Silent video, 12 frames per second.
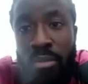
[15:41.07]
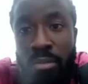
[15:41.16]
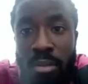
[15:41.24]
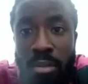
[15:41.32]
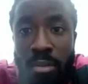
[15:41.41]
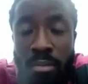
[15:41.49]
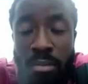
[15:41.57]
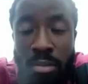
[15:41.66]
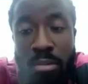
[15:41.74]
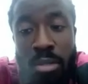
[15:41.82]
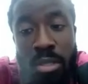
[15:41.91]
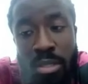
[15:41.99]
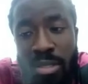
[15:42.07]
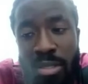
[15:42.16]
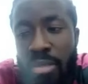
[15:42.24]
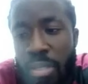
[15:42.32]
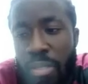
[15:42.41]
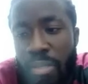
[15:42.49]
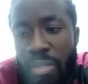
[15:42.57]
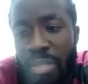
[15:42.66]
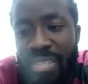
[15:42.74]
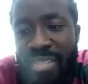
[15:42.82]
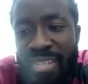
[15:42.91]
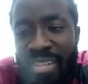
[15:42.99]
guy passed, you know. So
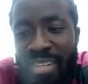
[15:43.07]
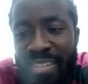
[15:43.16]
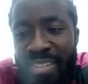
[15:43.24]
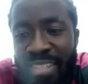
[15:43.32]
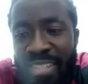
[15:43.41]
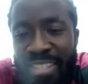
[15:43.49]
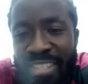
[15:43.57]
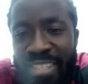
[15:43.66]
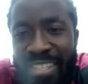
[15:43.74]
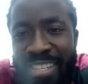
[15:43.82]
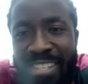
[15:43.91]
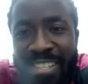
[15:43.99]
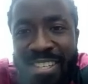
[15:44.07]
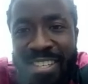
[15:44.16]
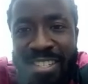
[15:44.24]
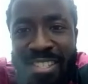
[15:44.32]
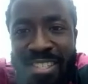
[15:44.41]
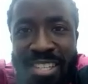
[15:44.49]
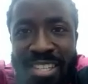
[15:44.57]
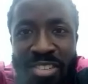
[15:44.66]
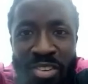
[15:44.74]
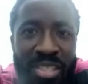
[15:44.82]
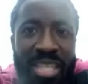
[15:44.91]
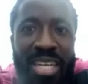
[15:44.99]
it's mm-hmm. it's it's it's uh,
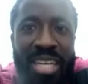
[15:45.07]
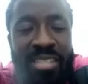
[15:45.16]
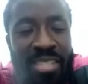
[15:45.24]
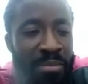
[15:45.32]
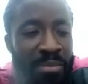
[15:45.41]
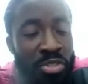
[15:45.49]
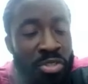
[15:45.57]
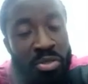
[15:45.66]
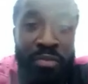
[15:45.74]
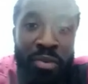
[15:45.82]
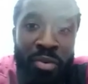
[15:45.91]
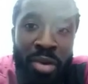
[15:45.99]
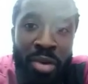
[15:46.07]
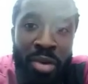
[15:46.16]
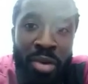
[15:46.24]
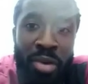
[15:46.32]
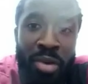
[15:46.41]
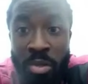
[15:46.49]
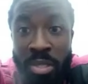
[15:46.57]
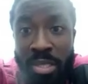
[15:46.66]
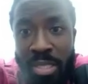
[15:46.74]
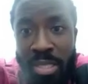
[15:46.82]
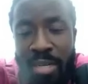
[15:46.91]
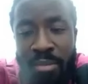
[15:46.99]
it's it's it's not as um,
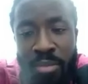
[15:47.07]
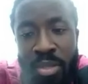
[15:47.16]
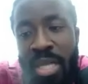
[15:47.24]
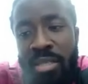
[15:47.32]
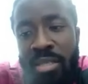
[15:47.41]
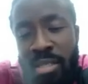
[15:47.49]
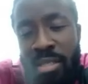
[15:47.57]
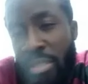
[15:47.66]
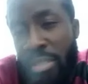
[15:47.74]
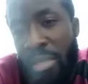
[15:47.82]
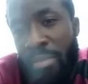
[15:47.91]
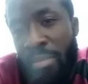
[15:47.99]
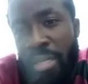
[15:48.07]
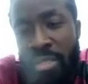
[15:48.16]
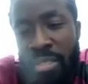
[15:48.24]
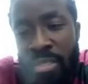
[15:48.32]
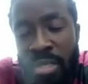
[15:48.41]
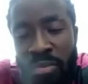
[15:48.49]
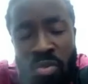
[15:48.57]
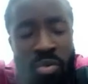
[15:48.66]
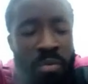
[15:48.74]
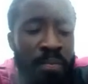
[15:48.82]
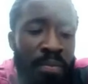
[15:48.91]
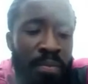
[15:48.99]
straightforward as our own time, but that's the
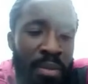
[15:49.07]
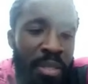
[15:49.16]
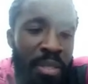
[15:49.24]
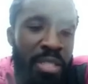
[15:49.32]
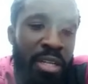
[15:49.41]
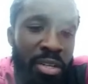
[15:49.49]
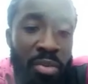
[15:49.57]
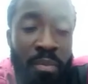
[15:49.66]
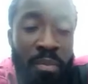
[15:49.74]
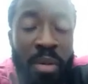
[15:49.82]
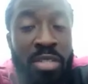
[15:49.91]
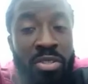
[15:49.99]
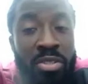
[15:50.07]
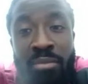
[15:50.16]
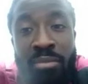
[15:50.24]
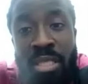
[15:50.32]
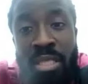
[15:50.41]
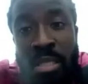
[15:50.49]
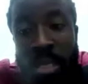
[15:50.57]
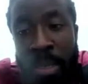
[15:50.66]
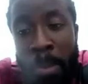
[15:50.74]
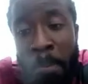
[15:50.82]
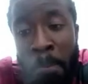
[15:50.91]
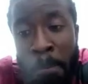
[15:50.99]
system that it is now. So basically, you
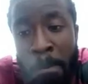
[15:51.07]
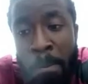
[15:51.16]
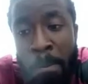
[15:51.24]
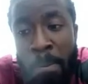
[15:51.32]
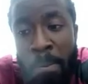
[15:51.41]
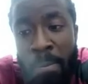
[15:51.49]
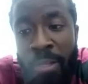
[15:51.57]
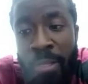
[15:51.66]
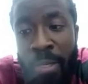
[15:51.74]
pass your MDCN,